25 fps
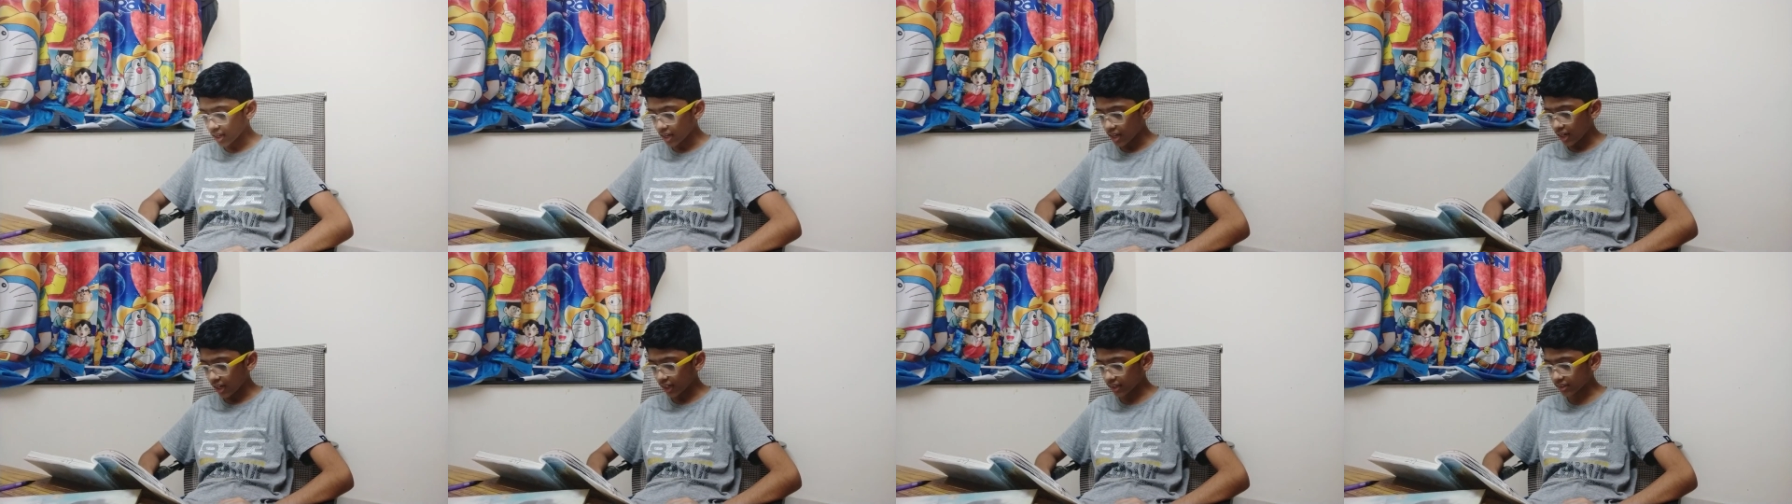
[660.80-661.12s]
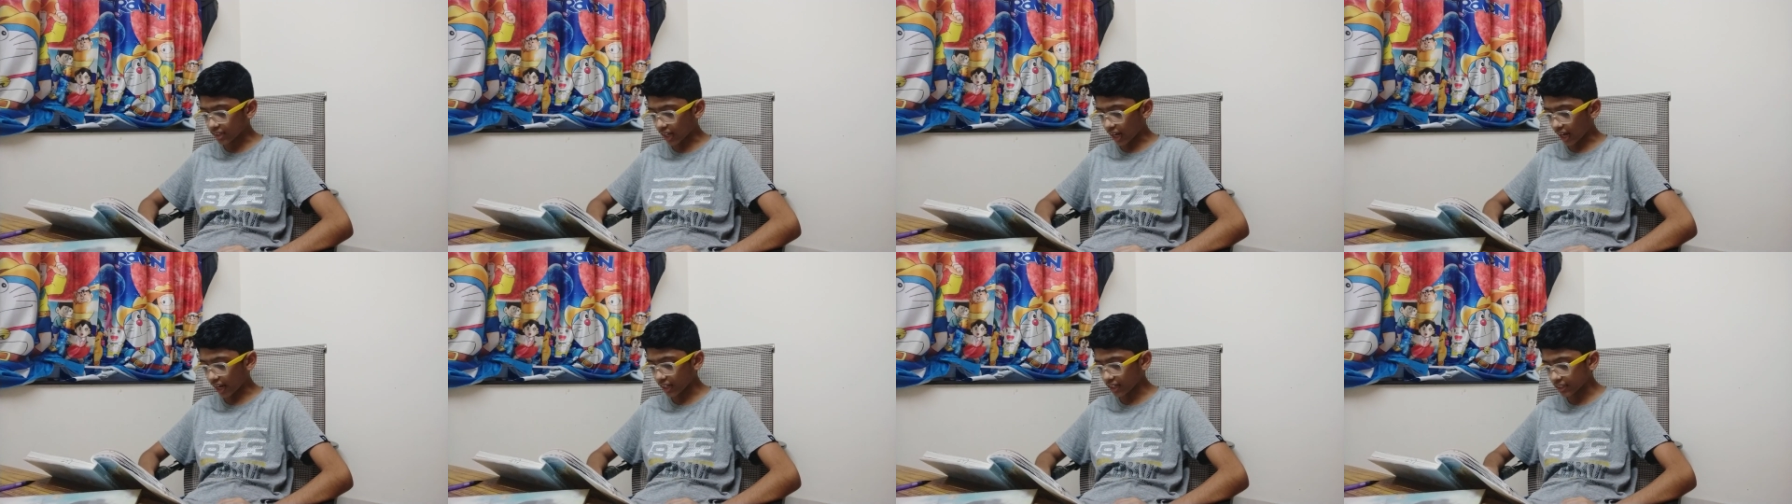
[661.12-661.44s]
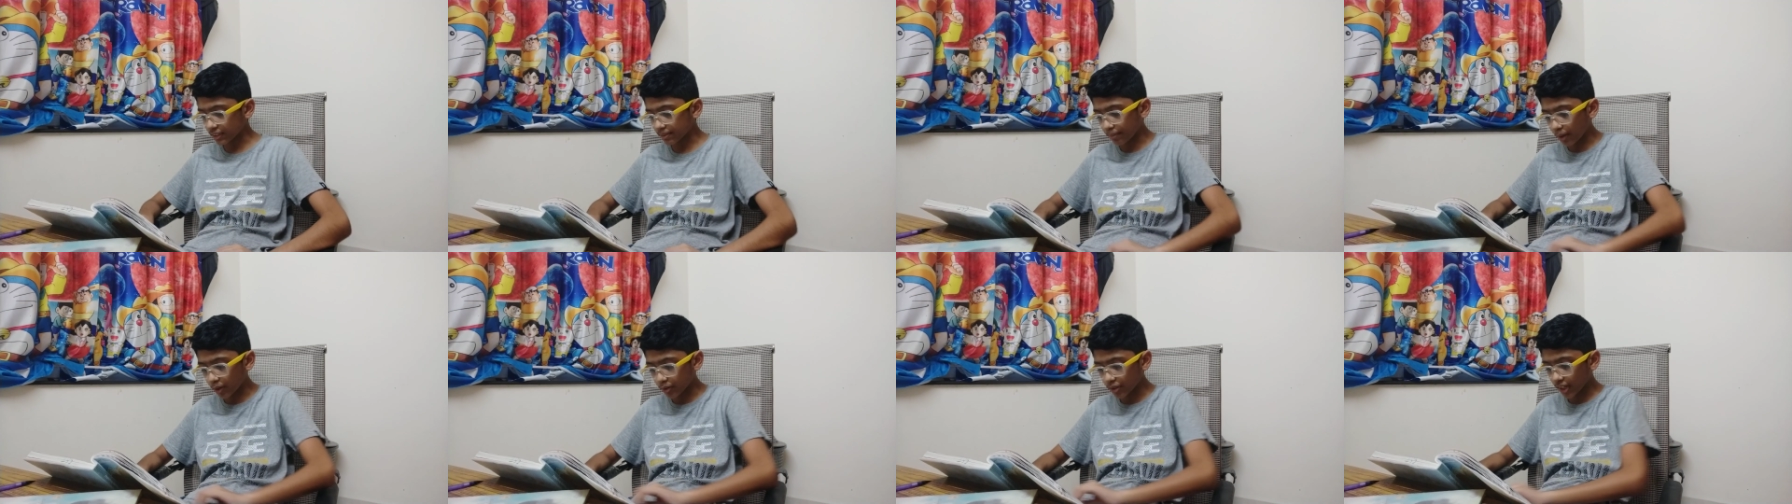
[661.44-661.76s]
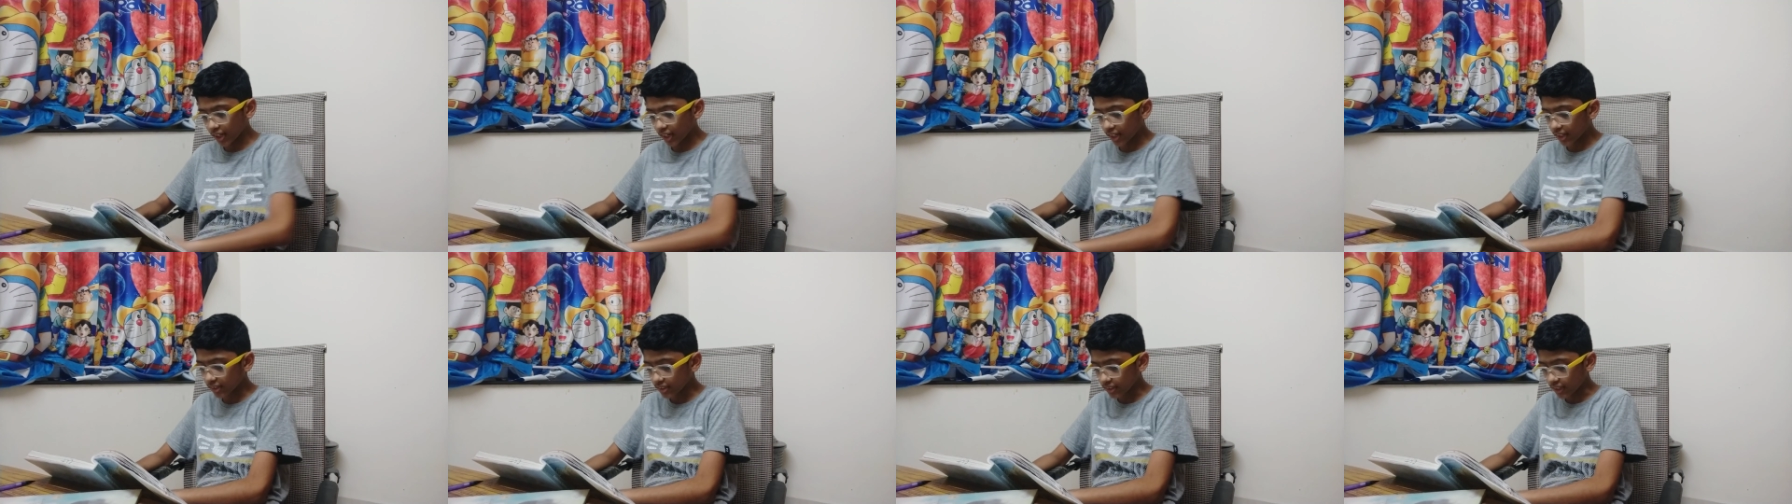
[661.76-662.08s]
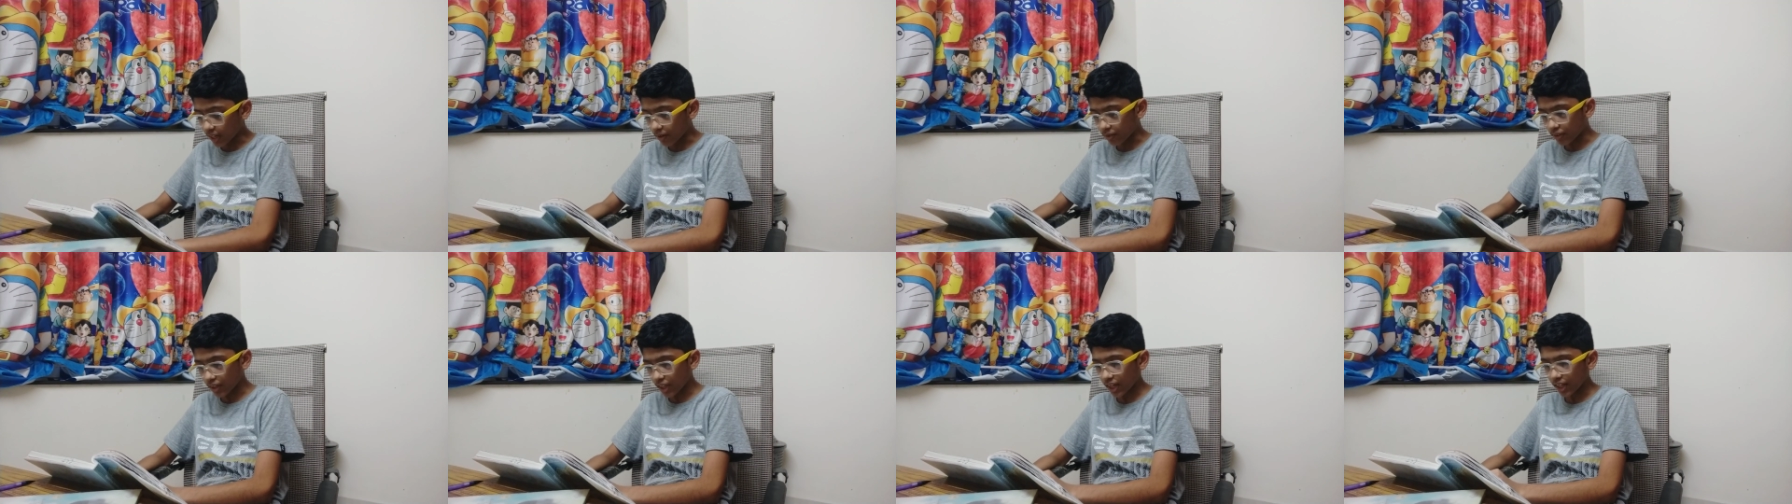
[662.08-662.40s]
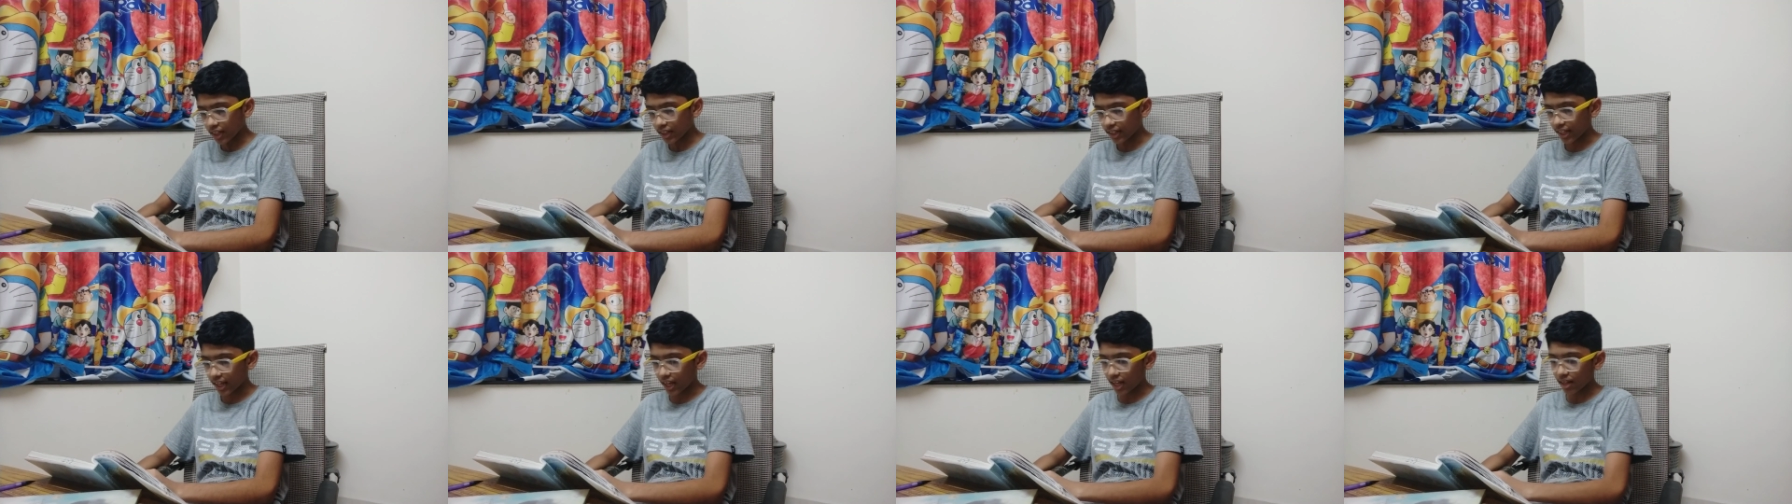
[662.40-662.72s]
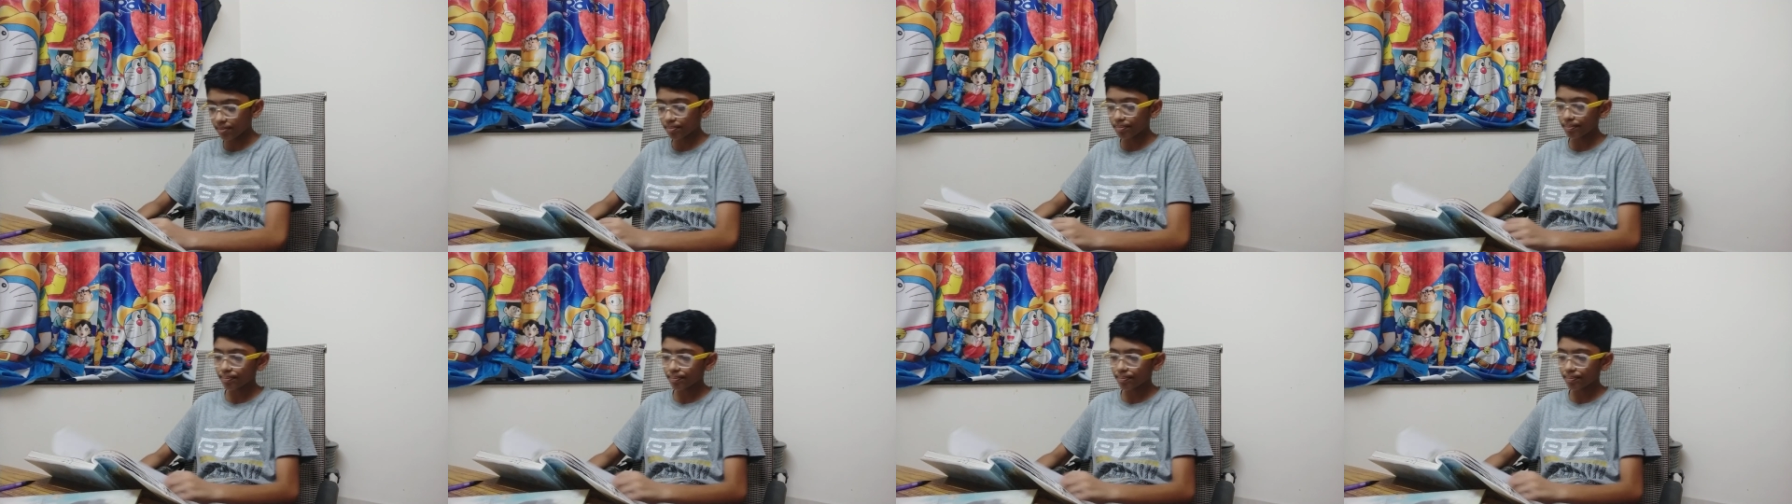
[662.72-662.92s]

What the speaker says: It's the highest mountain in South India.